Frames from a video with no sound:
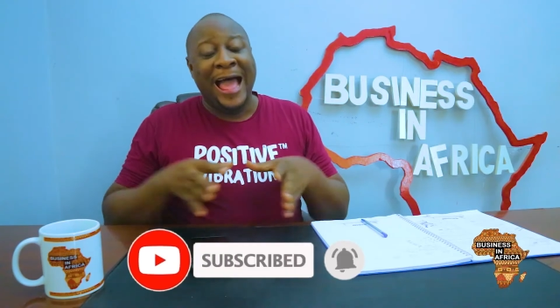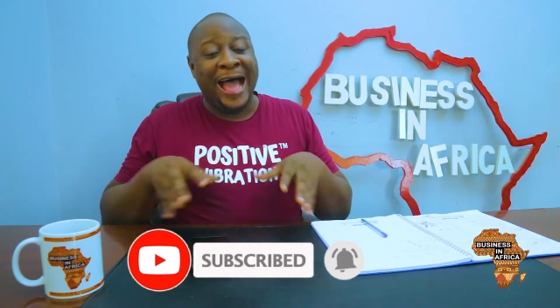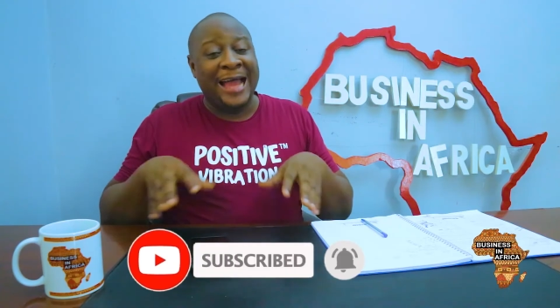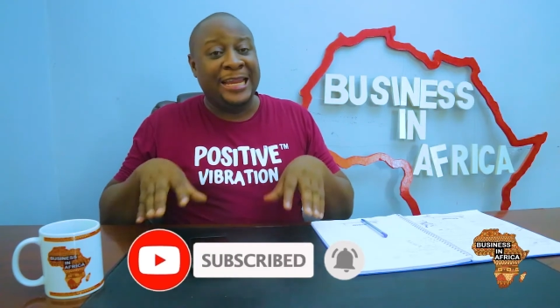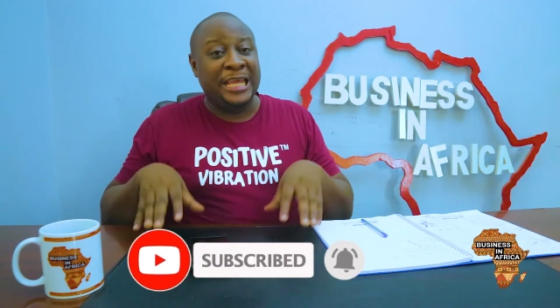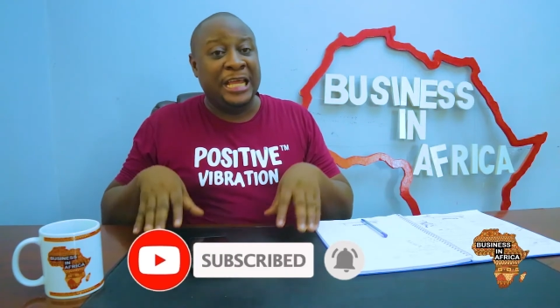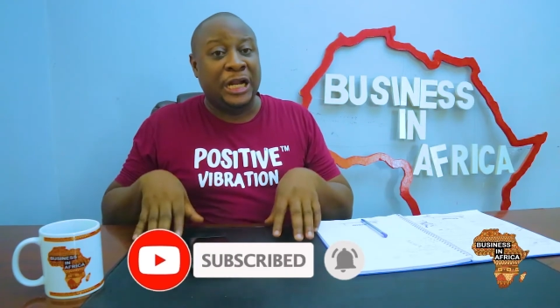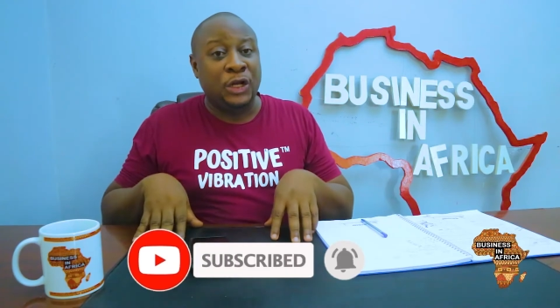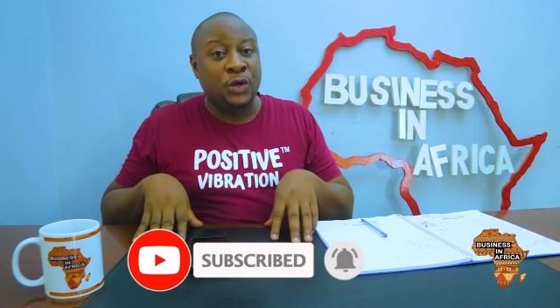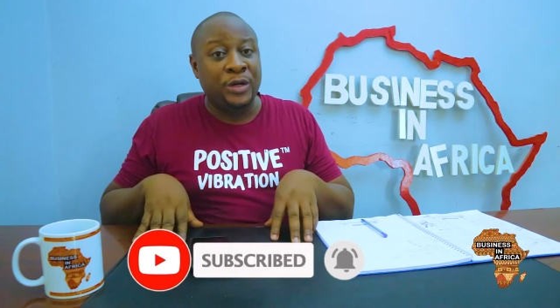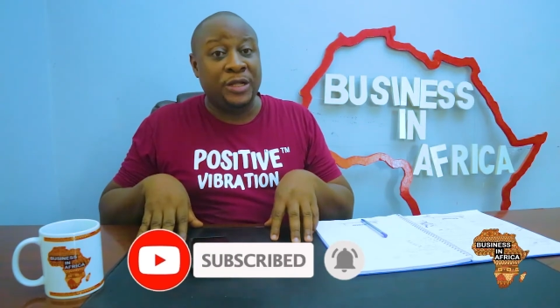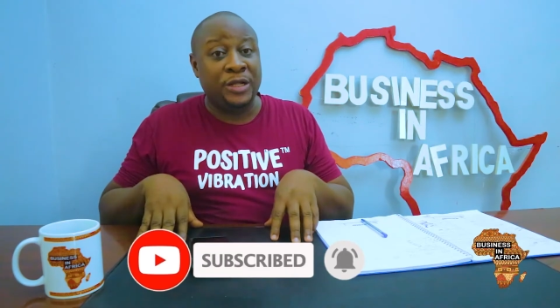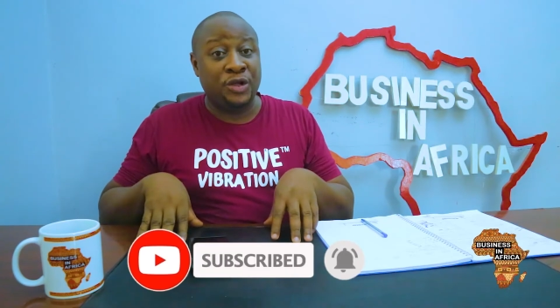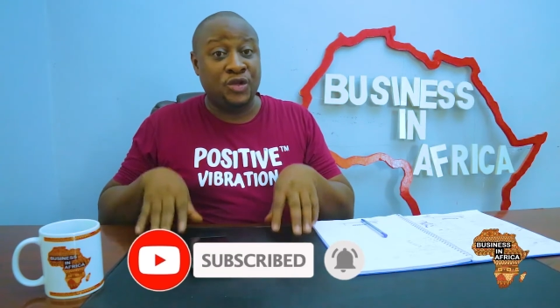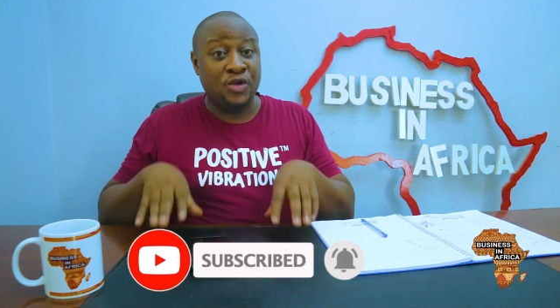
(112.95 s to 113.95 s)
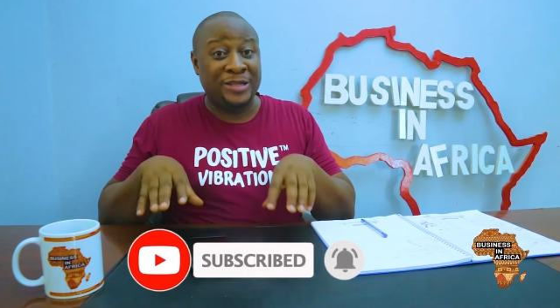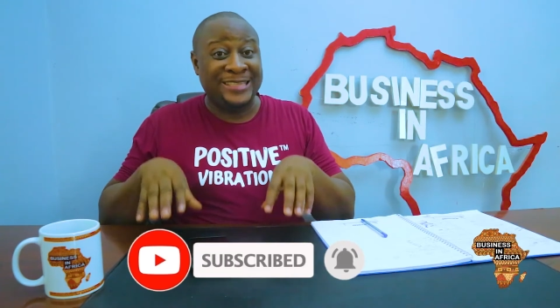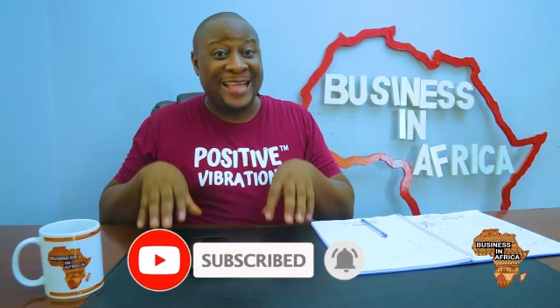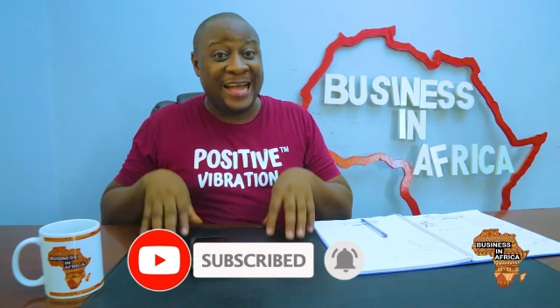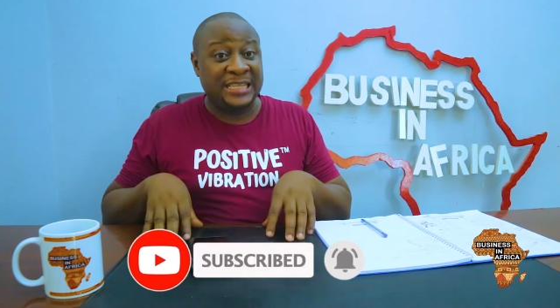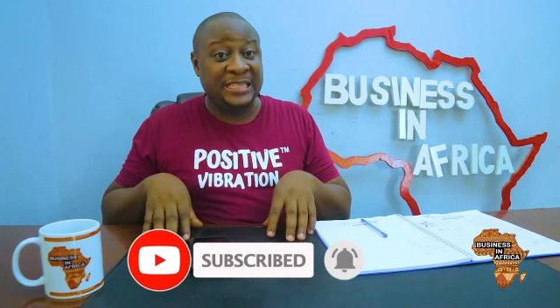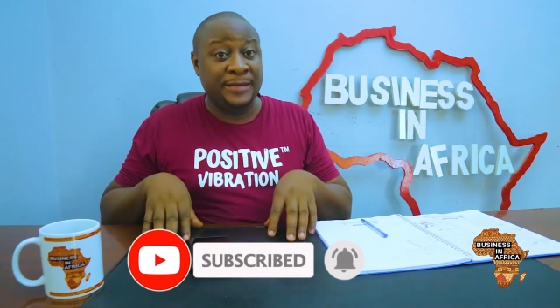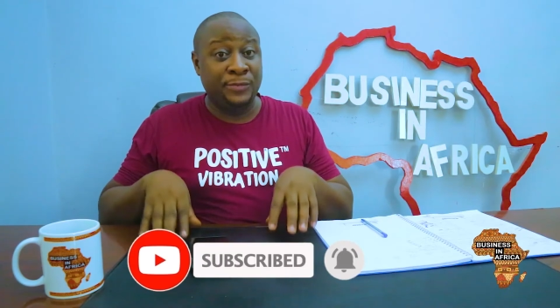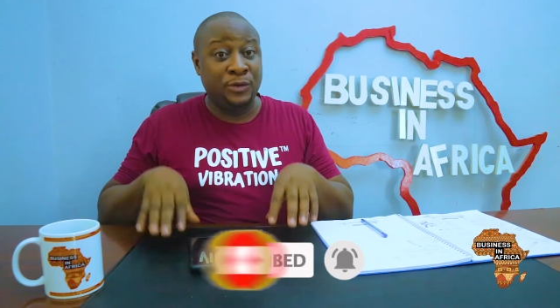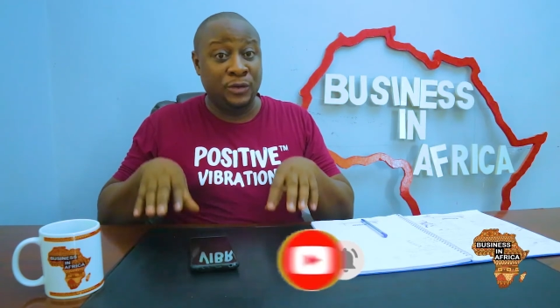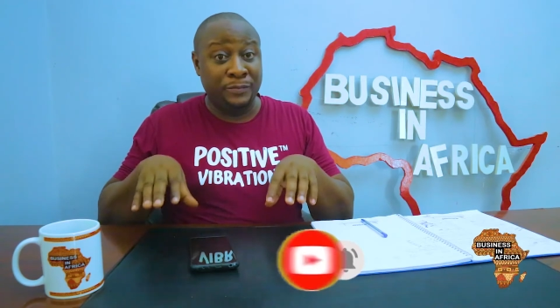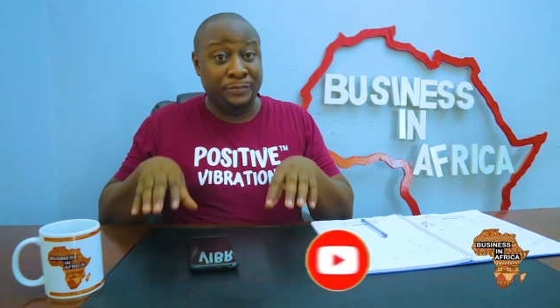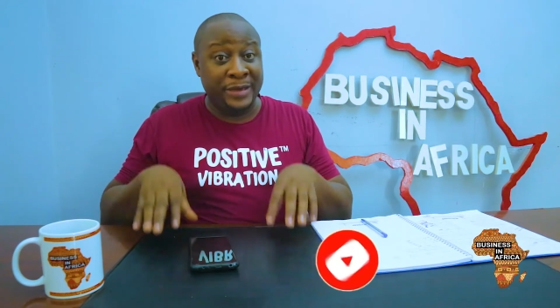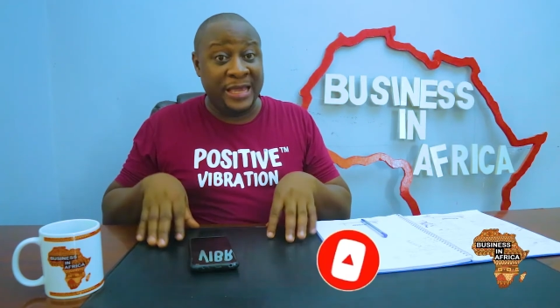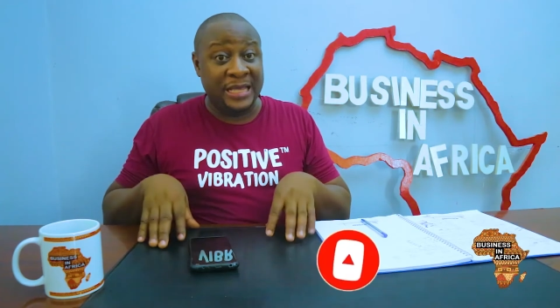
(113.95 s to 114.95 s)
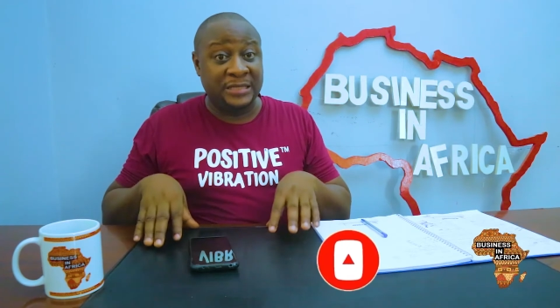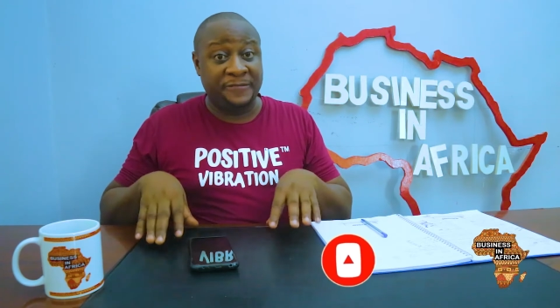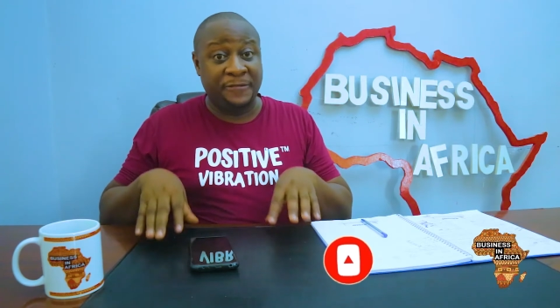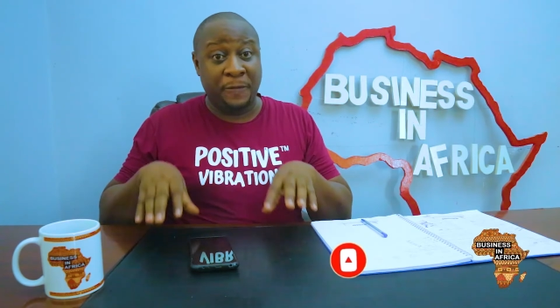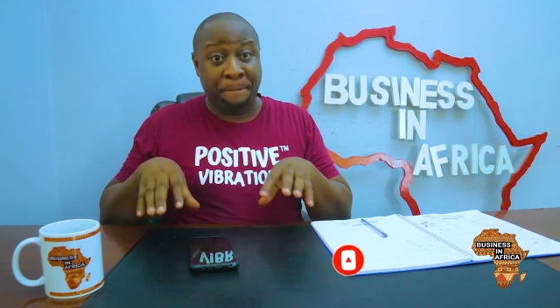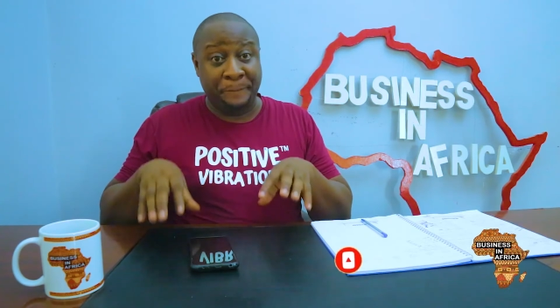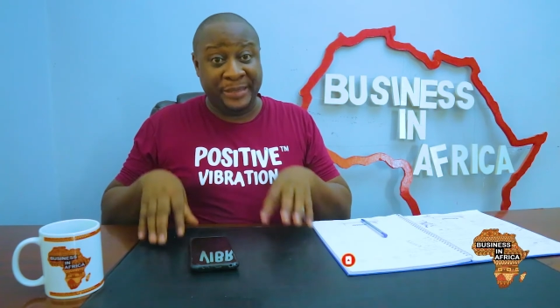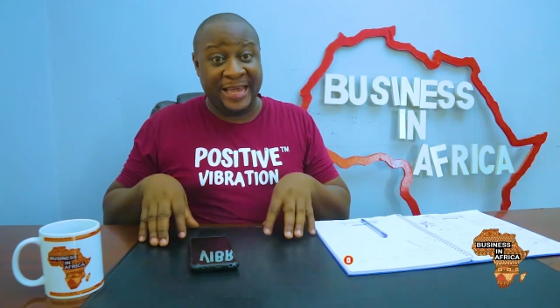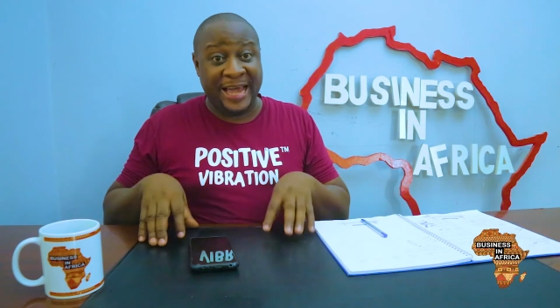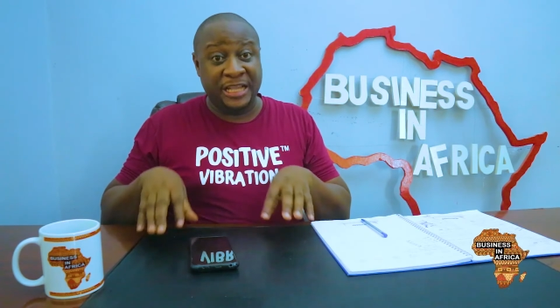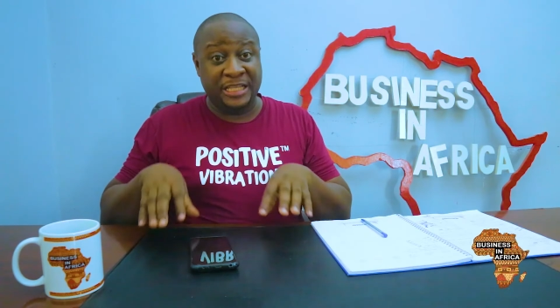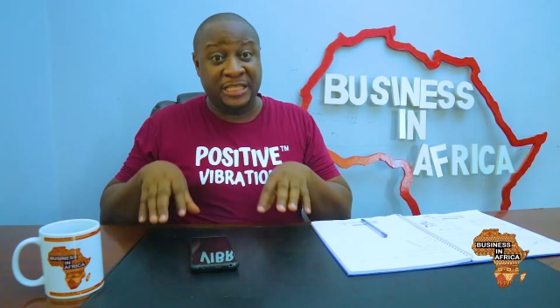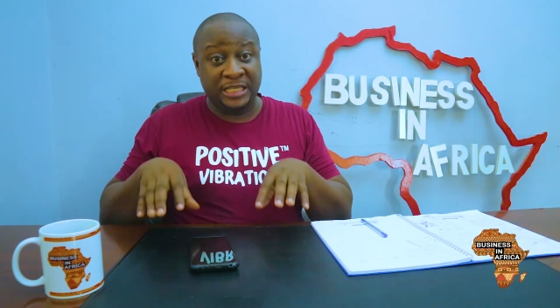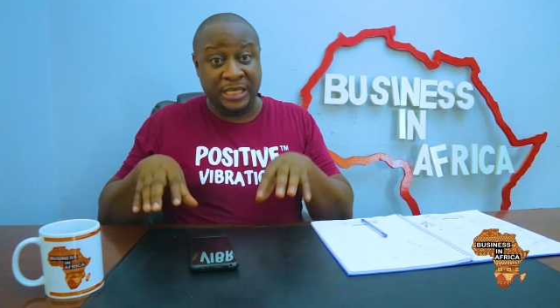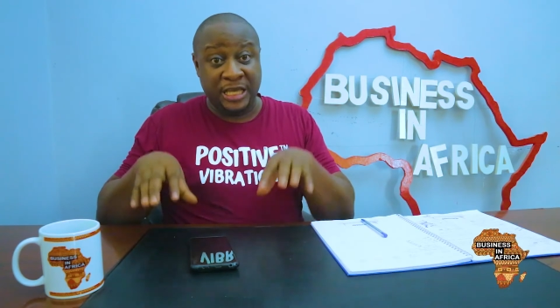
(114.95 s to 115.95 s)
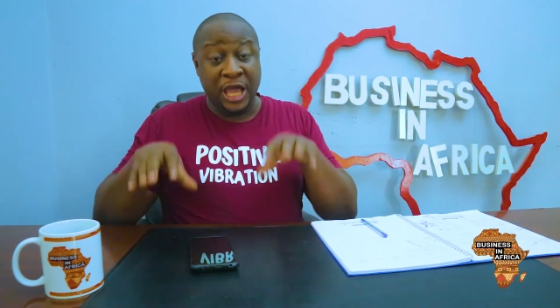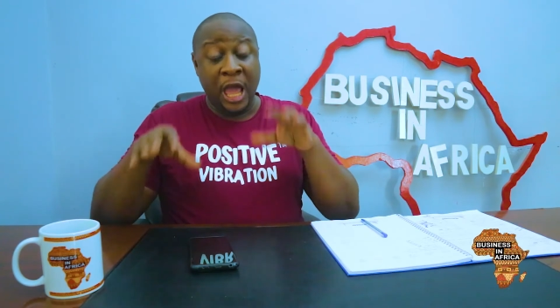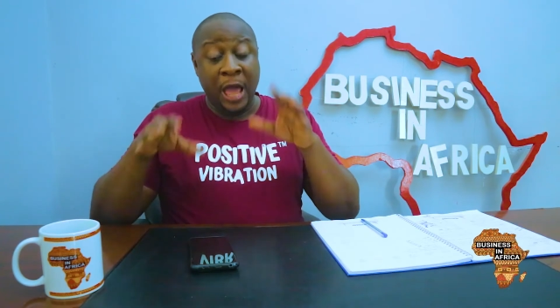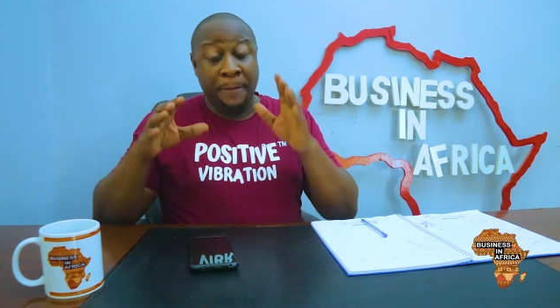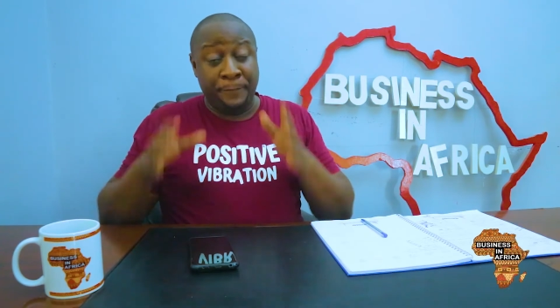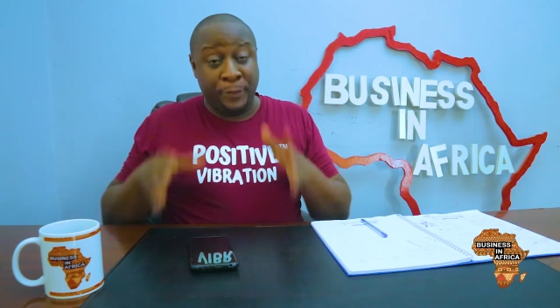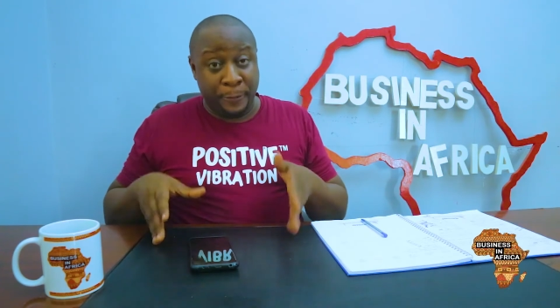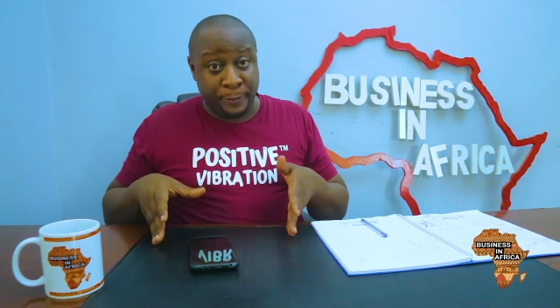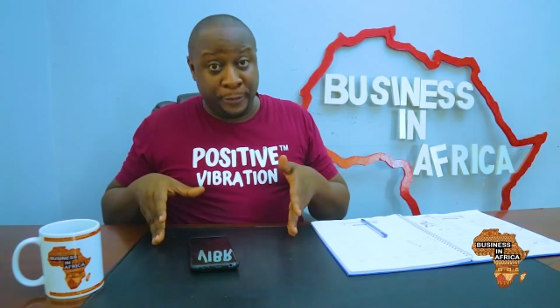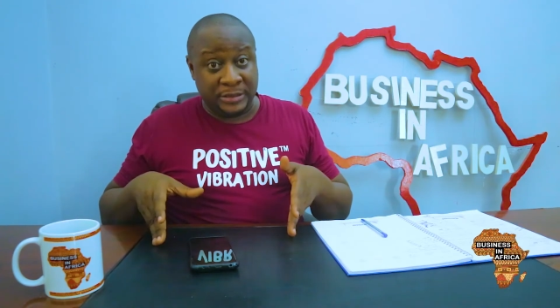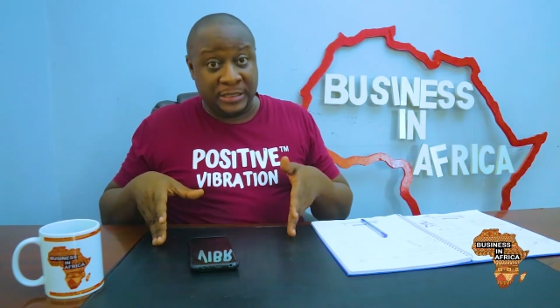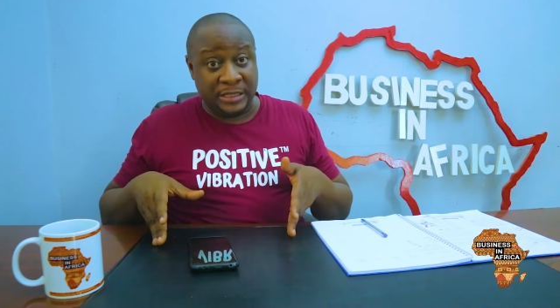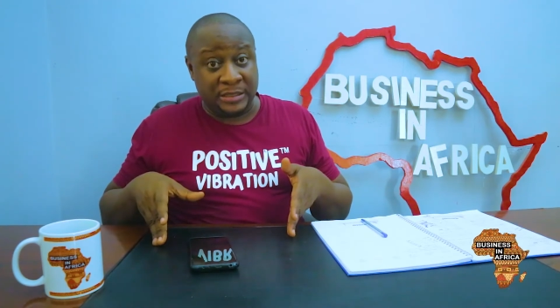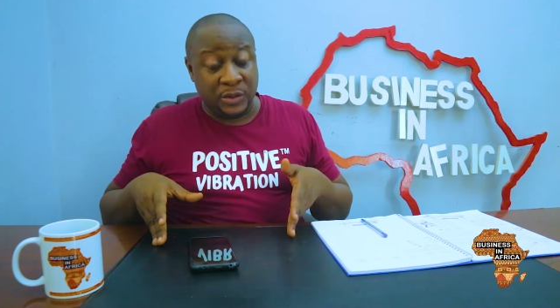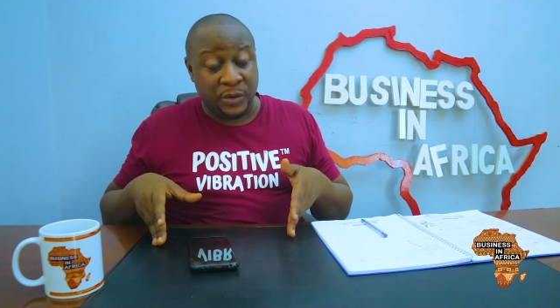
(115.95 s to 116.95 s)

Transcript: and include it on your taxable base for PIT purposes.